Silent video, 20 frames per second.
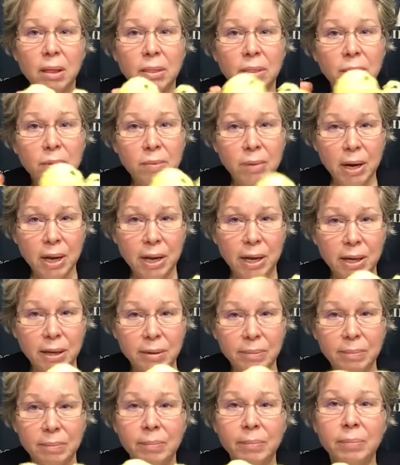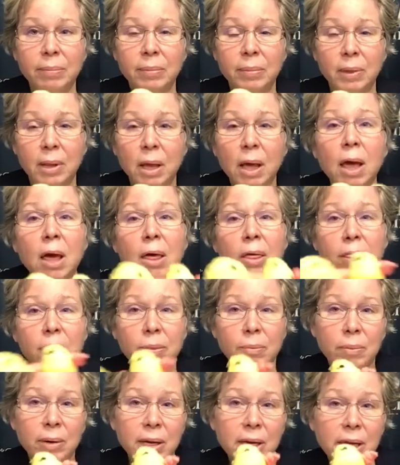3.
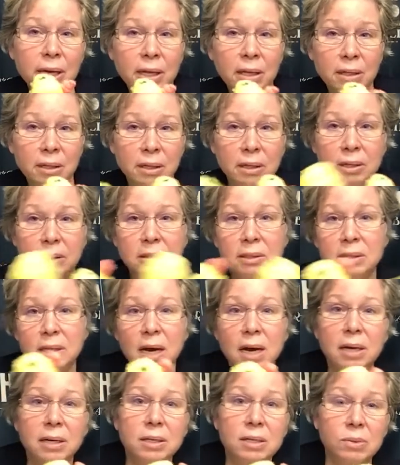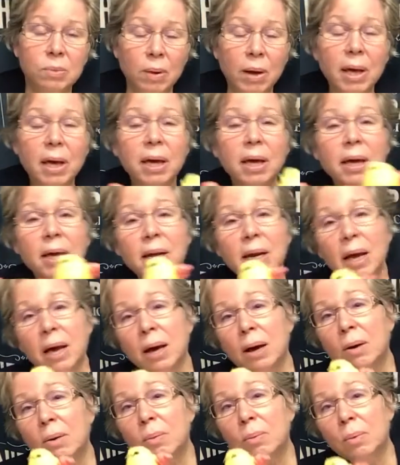3 little ducks went
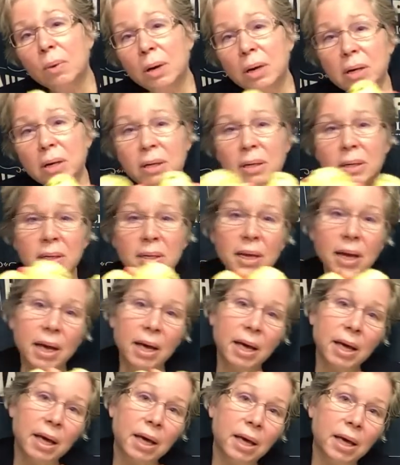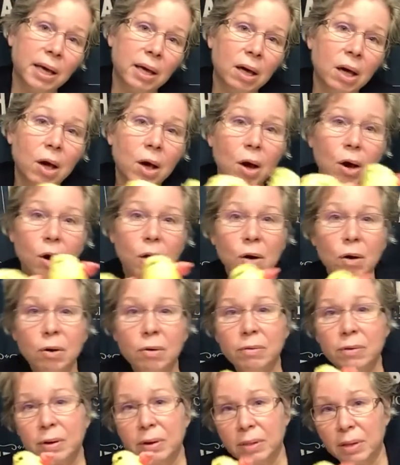out one day
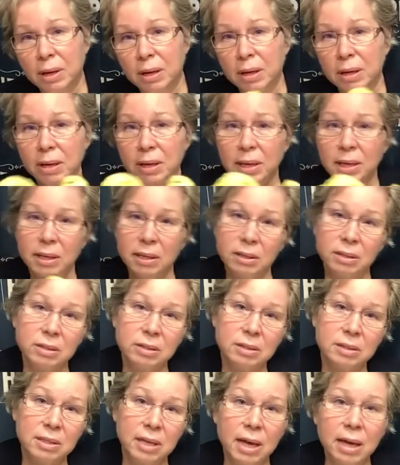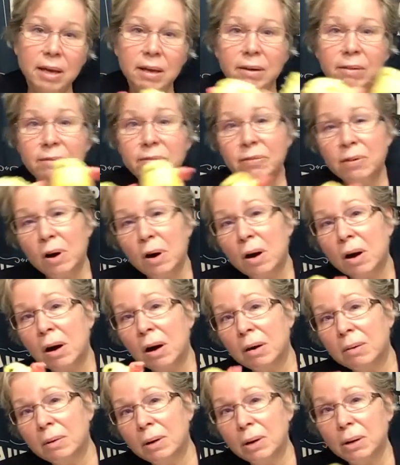over the hills and
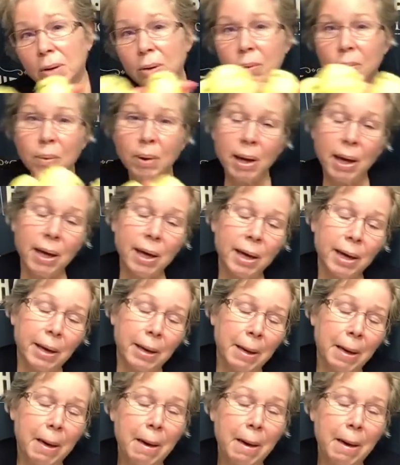far away.